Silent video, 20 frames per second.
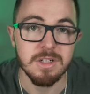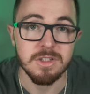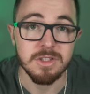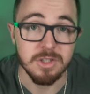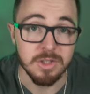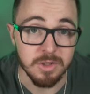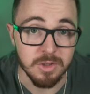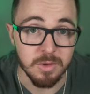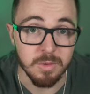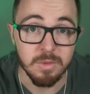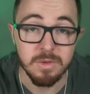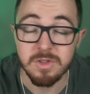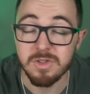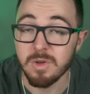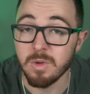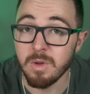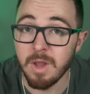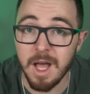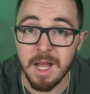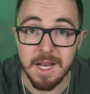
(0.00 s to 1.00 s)
to
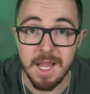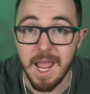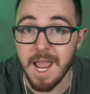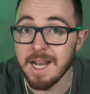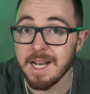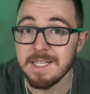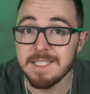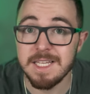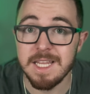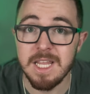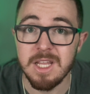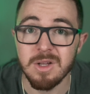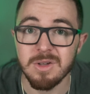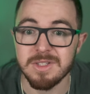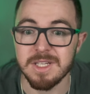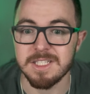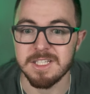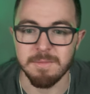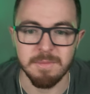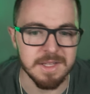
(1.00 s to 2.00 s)
Solana and its
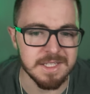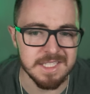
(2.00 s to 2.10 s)
ecosystem.